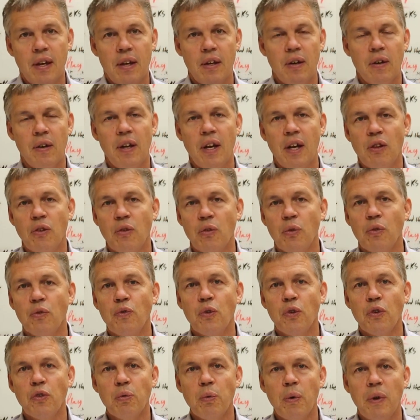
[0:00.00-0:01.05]
Okay, so the
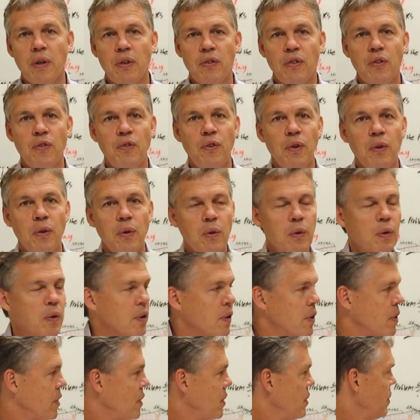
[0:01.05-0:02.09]
first one is if you
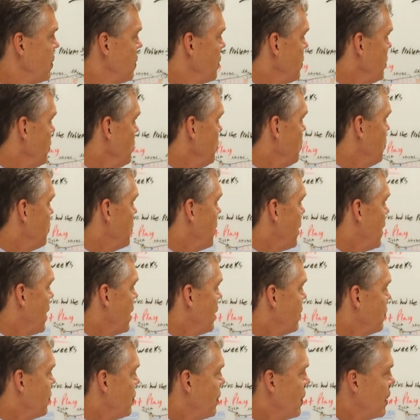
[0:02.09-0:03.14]
use your
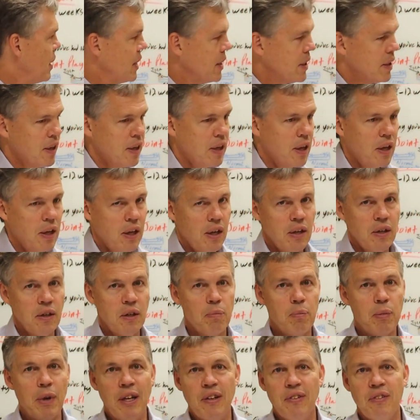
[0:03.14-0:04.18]
hands a lot. The
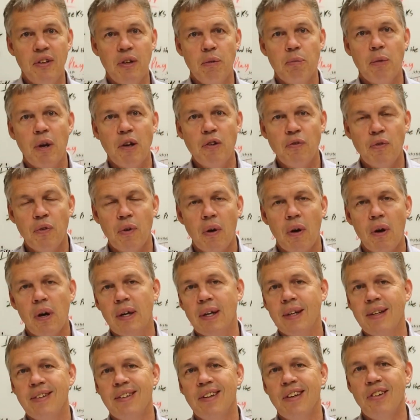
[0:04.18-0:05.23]
best thing by far,
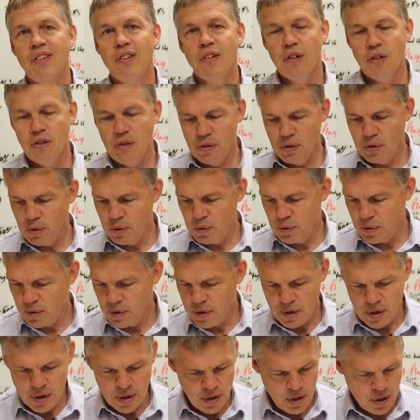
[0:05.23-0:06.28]
and it's easy to do
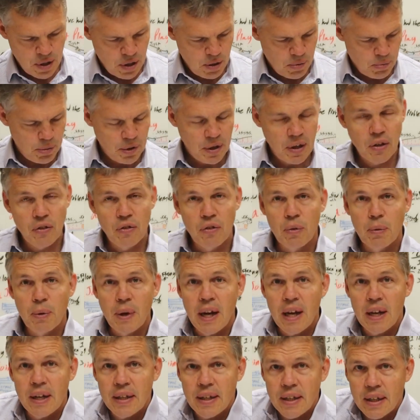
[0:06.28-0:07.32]
because the
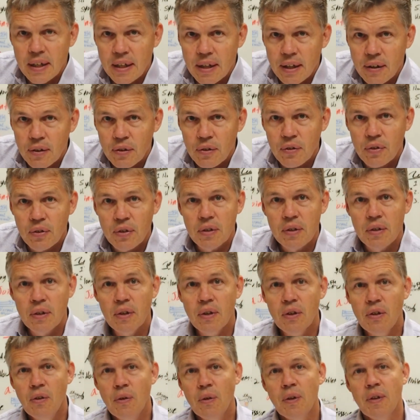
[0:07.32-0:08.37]
reality is
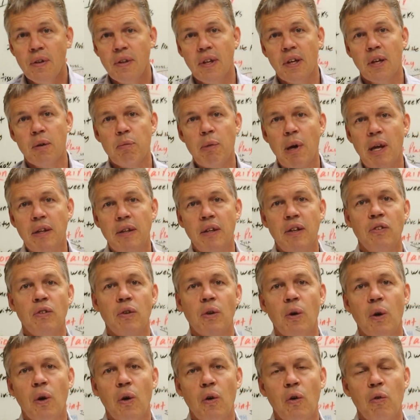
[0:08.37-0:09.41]
you can think about these
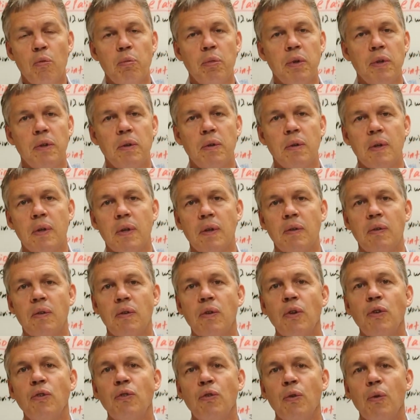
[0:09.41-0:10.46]
at home, but
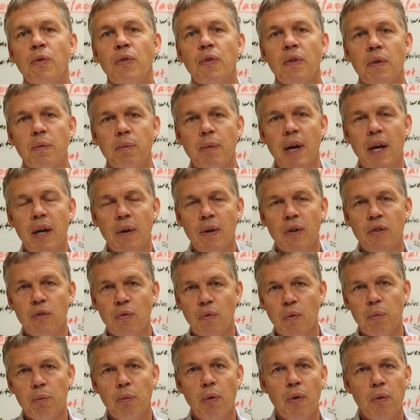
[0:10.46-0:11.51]
the truth of the matter is
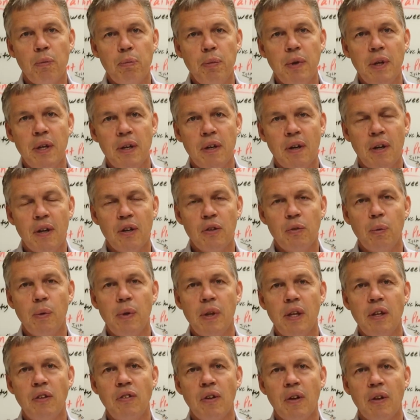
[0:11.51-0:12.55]
if we're both being honest
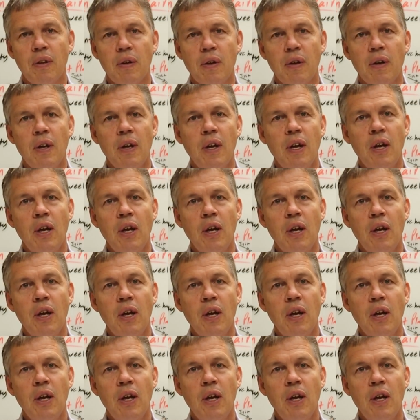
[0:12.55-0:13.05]
with each other,